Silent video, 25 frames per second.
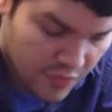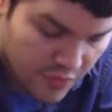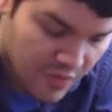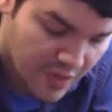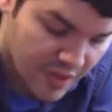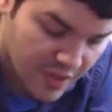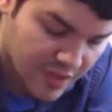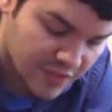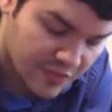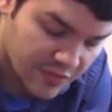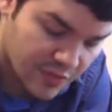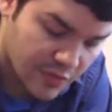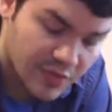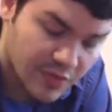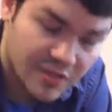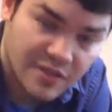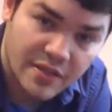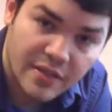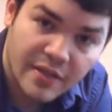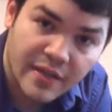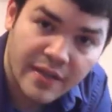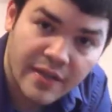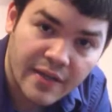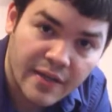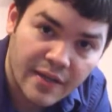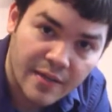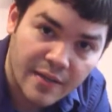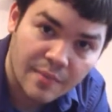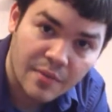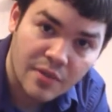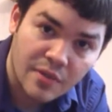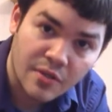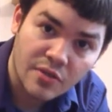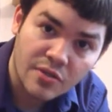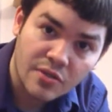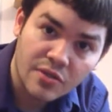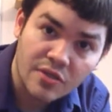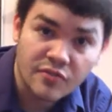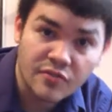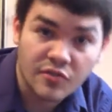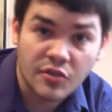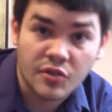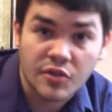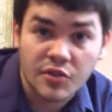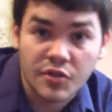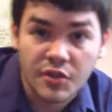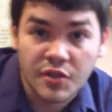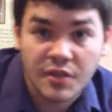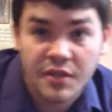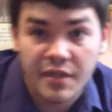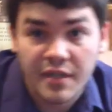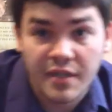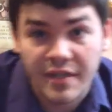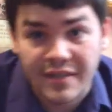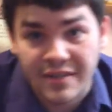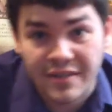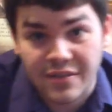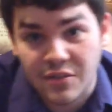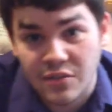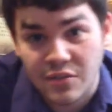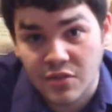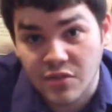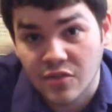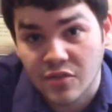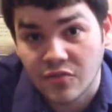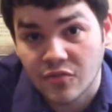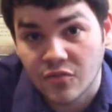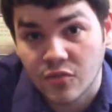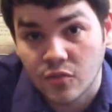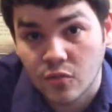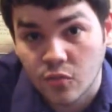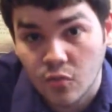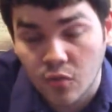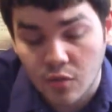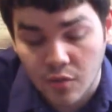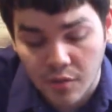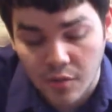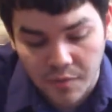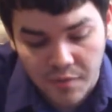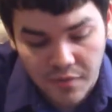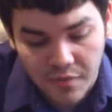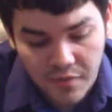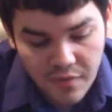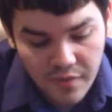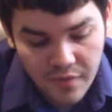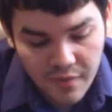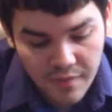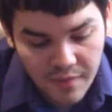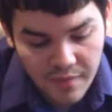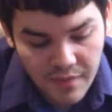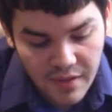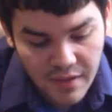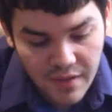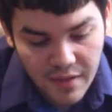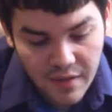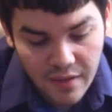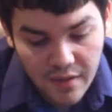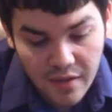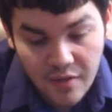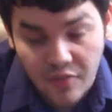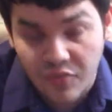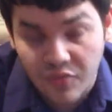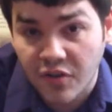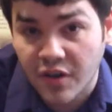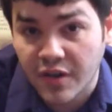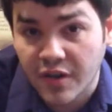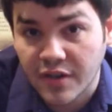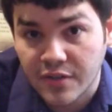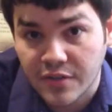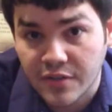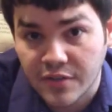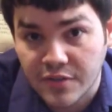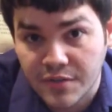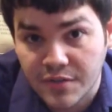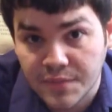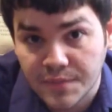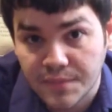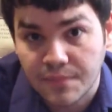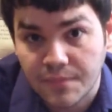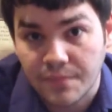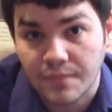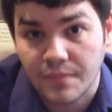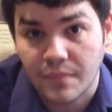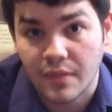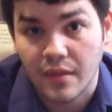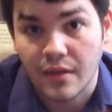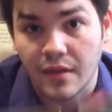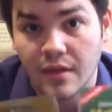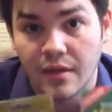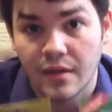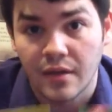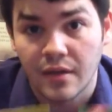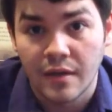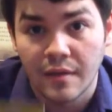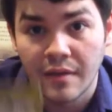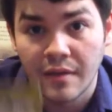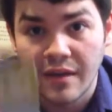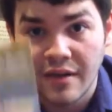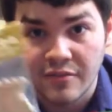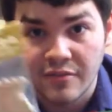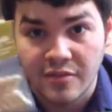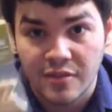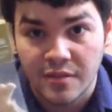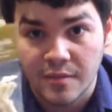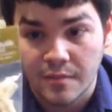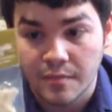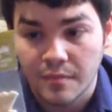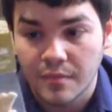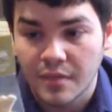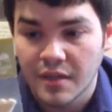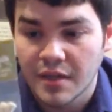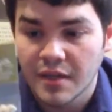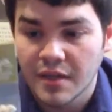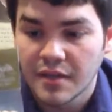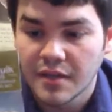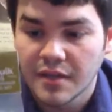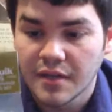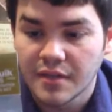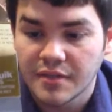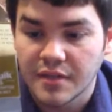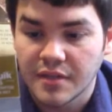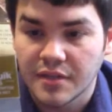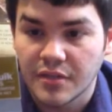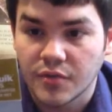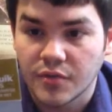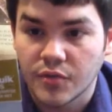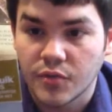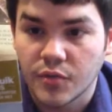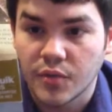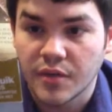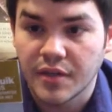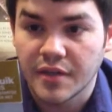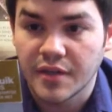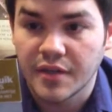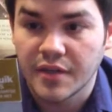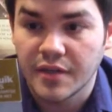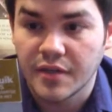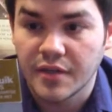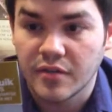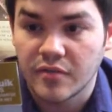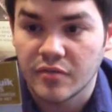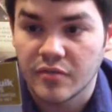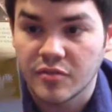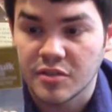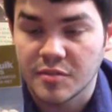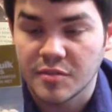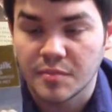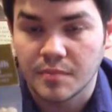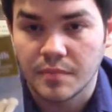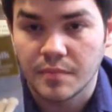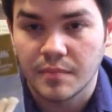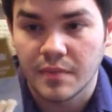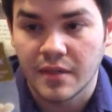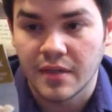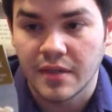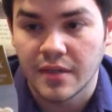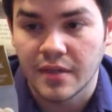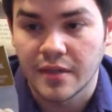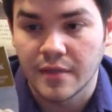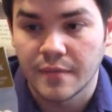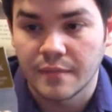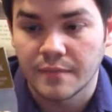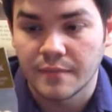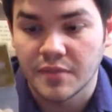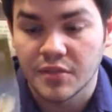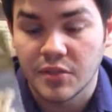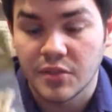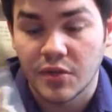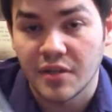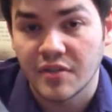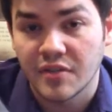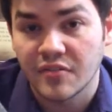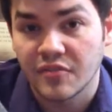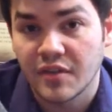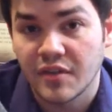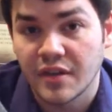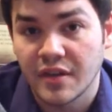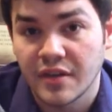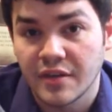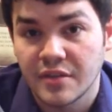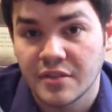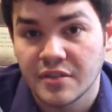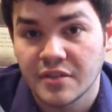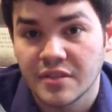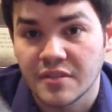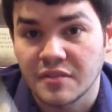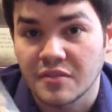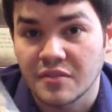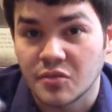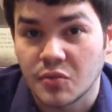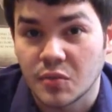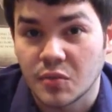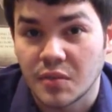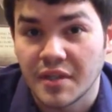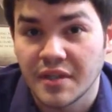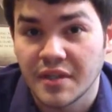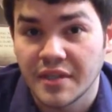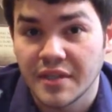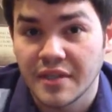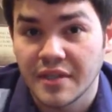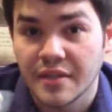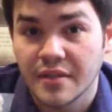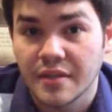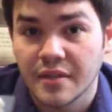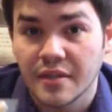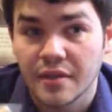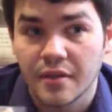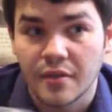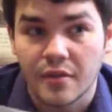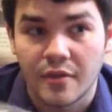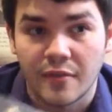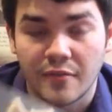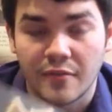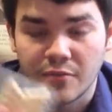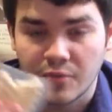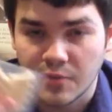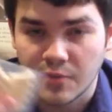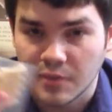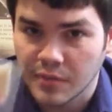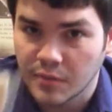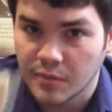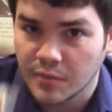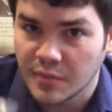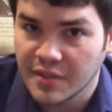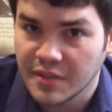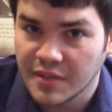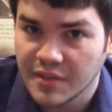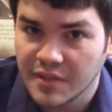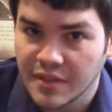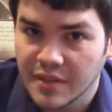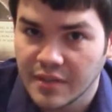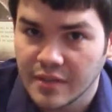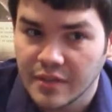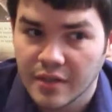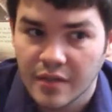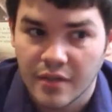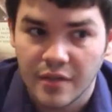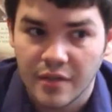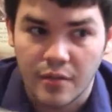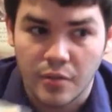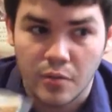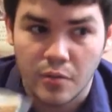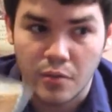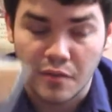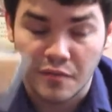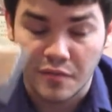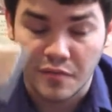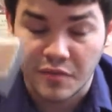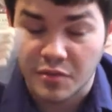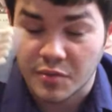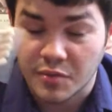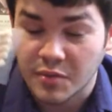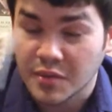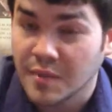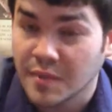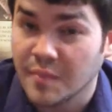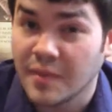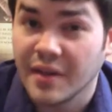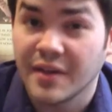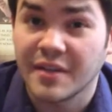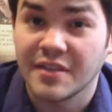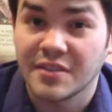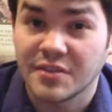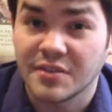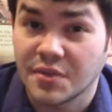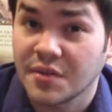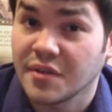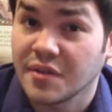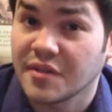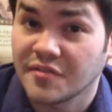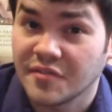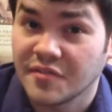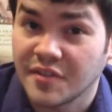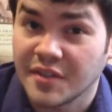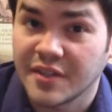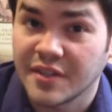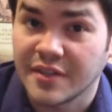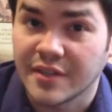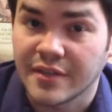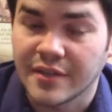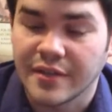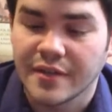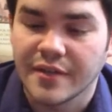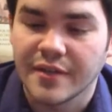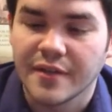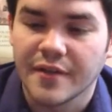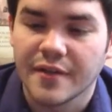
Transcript: thing as far as lighting, but also for cooking and also for warmth, fires. Have some Tinder Quick here for starting fires if it's raining or if it's really windy or if it's really bad at starting a fire.